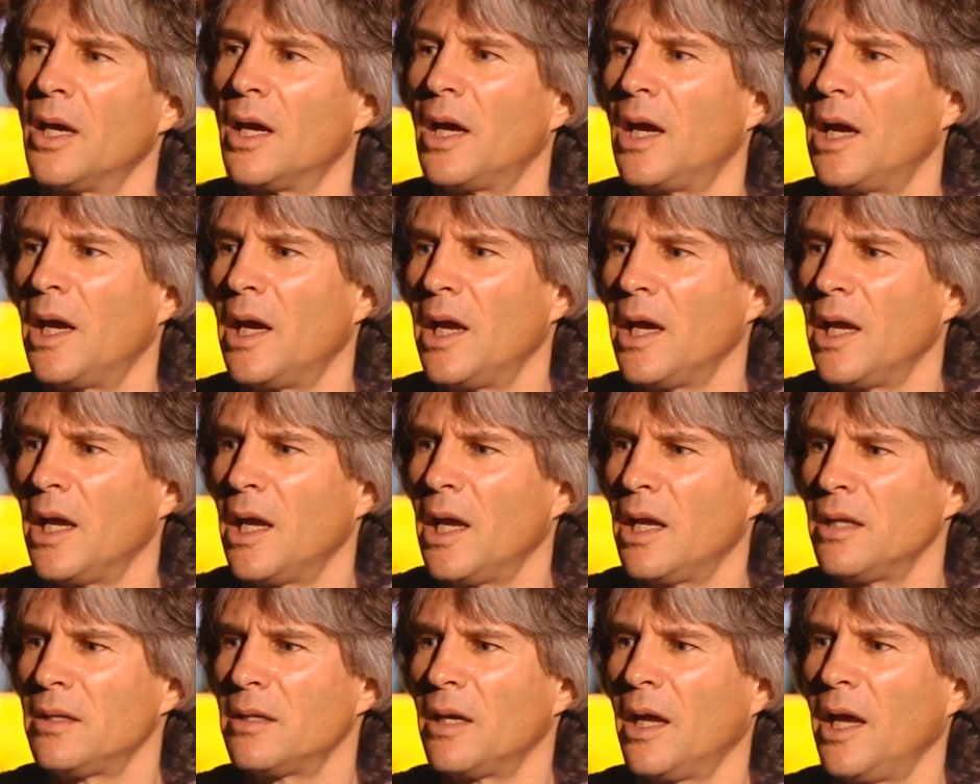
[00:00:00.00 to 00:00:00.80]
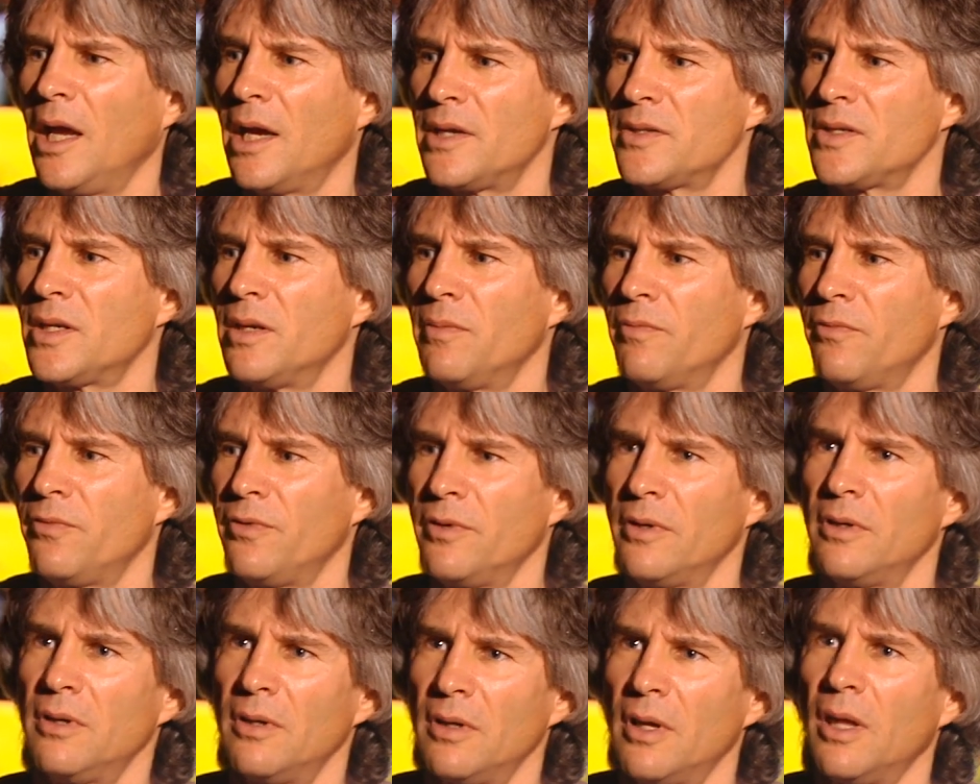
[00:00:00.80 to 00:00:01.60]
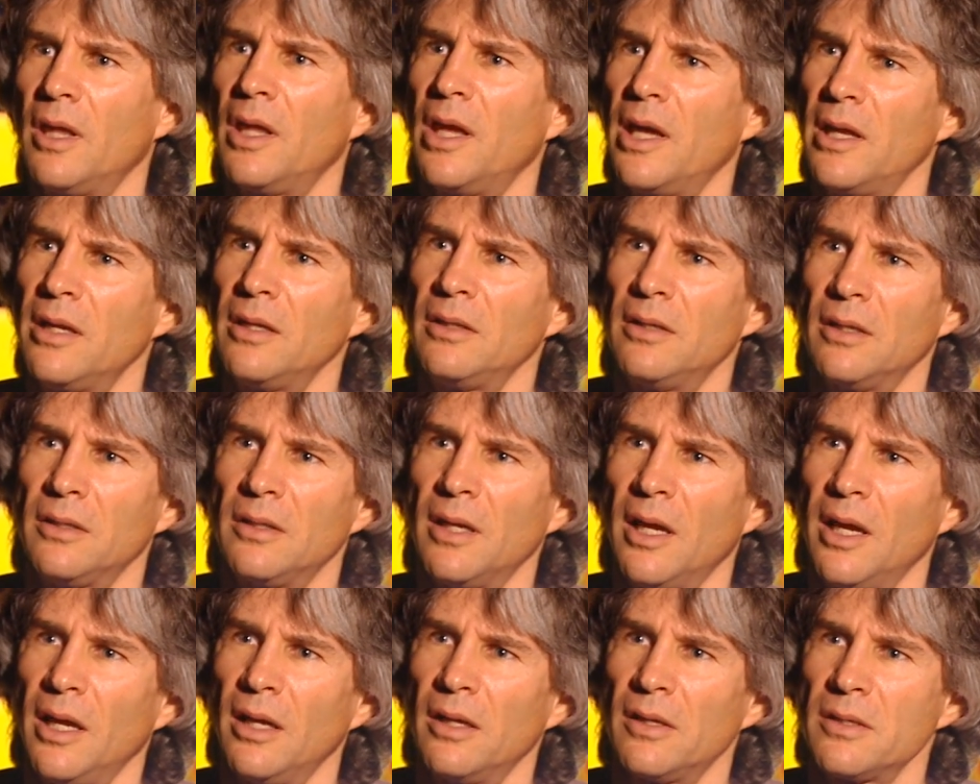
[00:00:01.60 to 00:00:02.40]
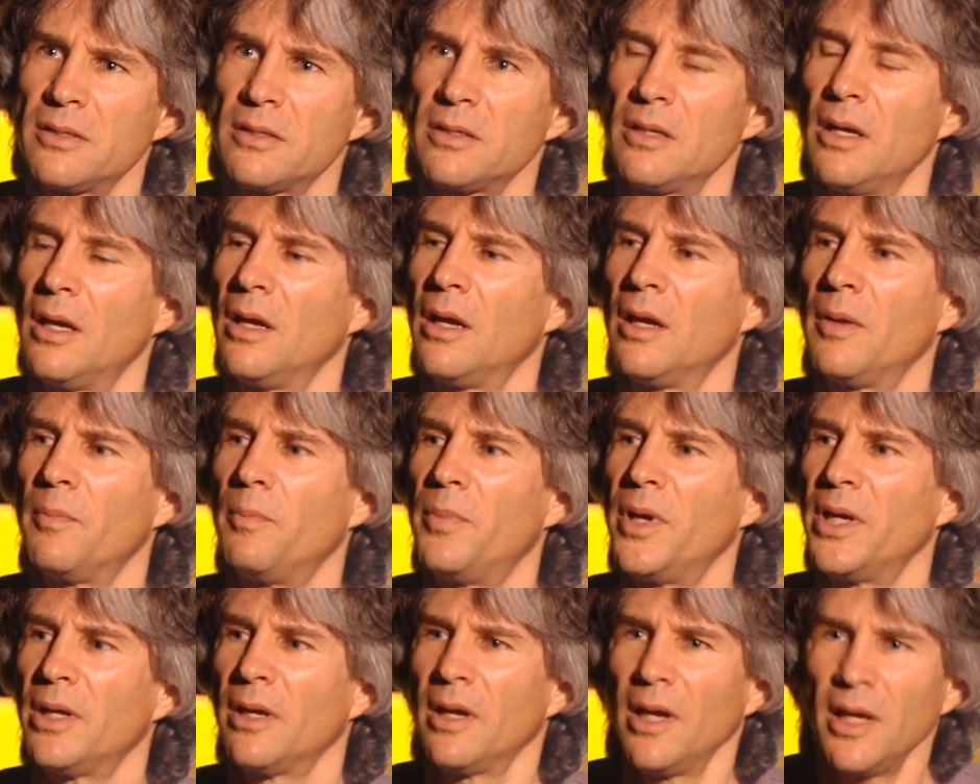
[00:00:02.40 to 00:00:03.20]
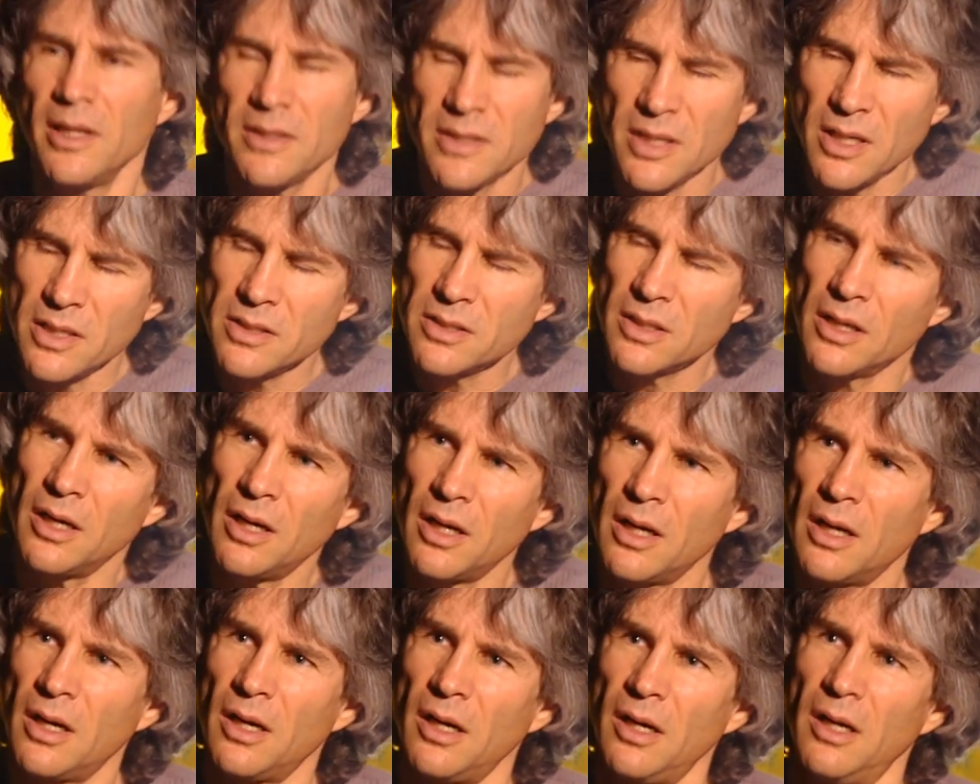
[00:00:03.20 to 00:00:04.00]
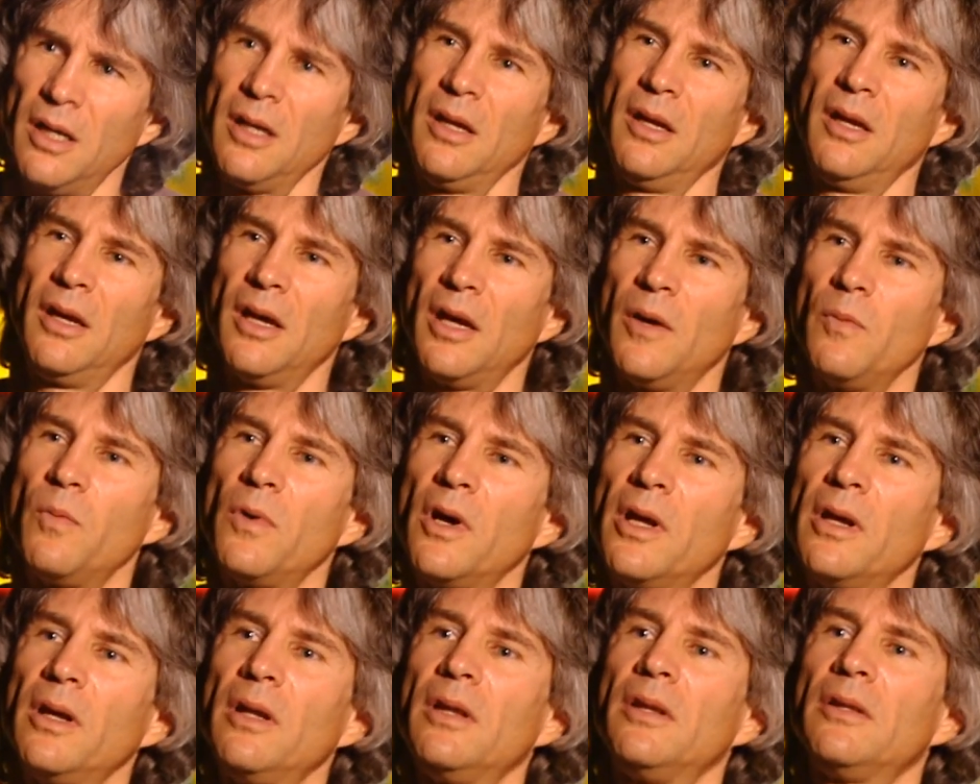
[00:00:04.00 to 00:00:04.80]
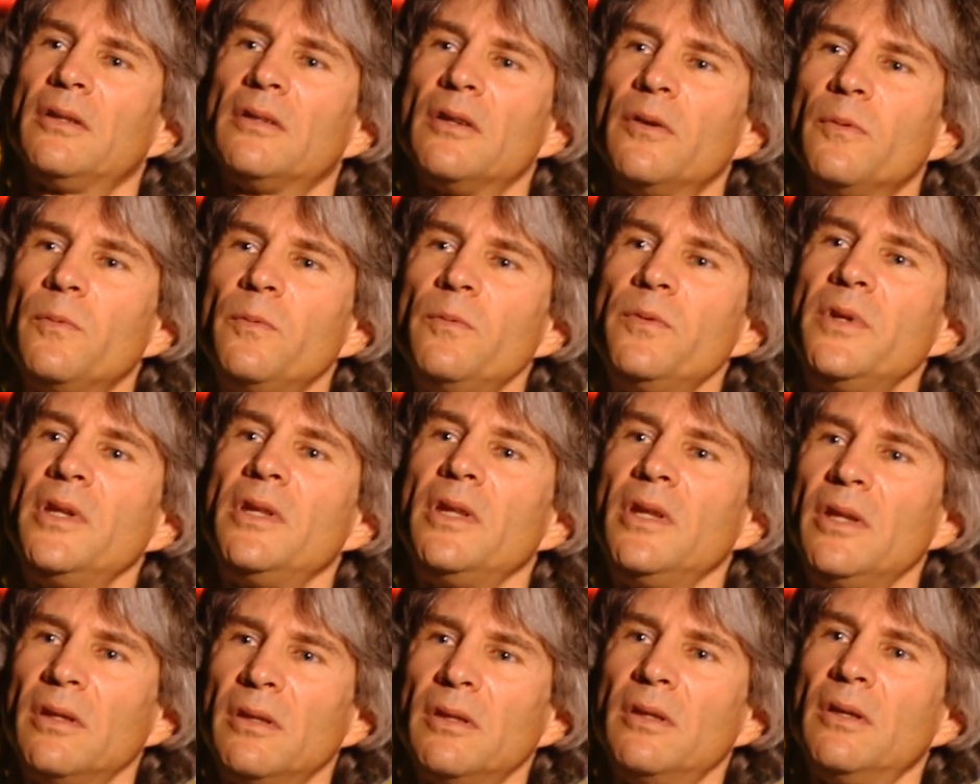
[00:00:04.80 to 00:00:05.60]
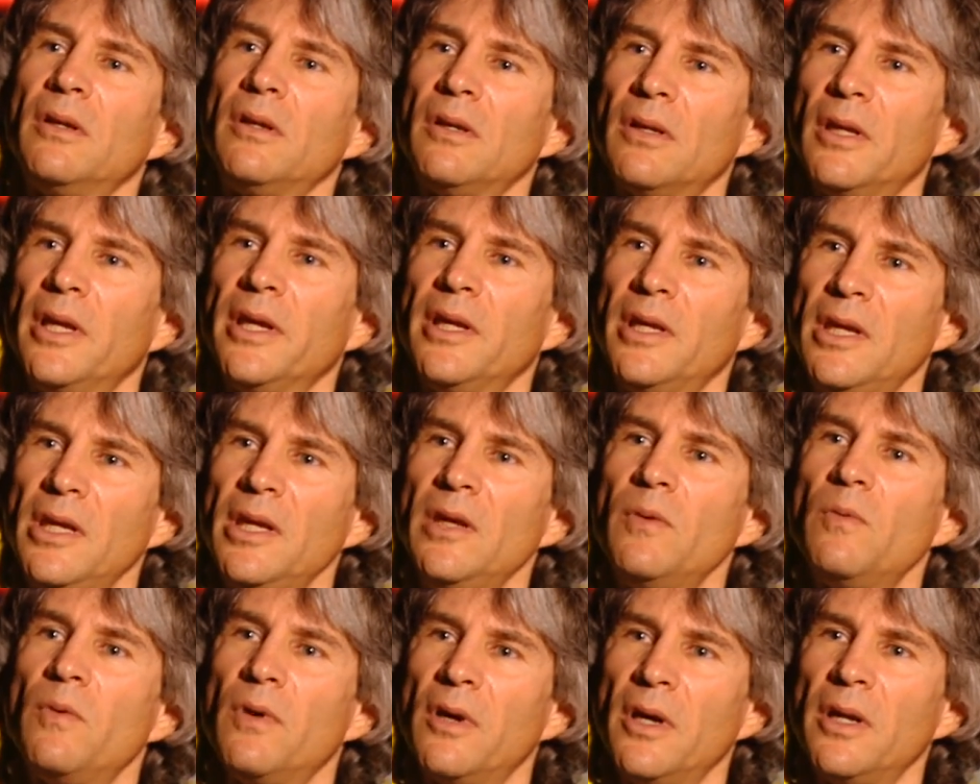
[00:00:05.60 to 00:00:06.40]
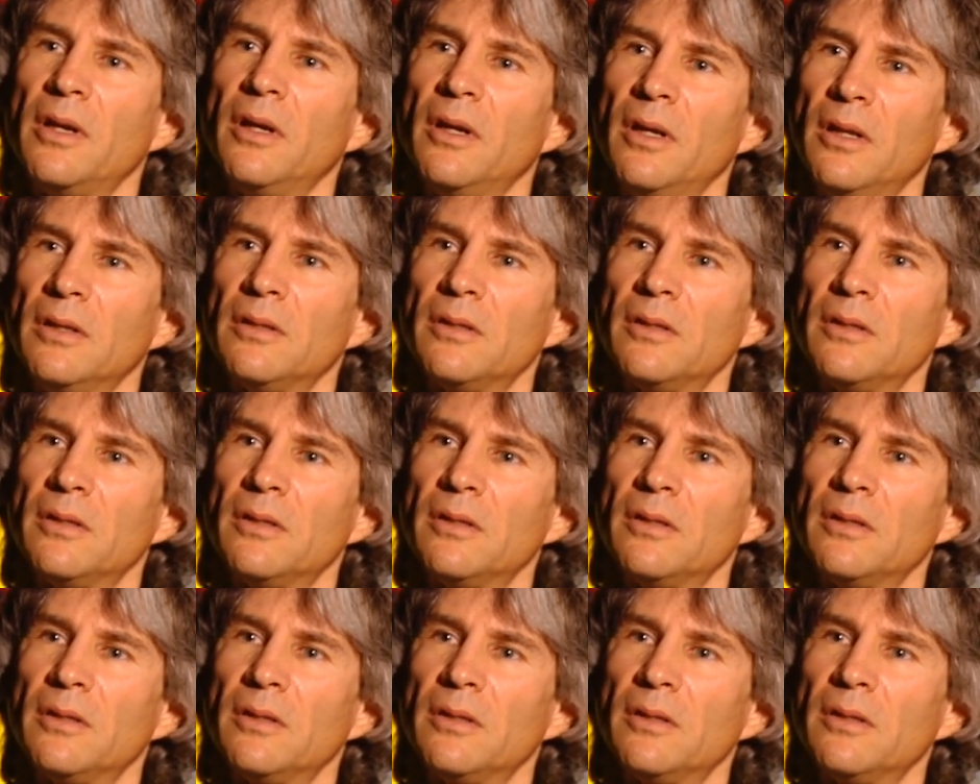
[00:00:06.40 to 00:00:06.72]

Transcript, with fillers: I had to ask him for a lot of details, but it's his car. I wanted it to really look like he wanted it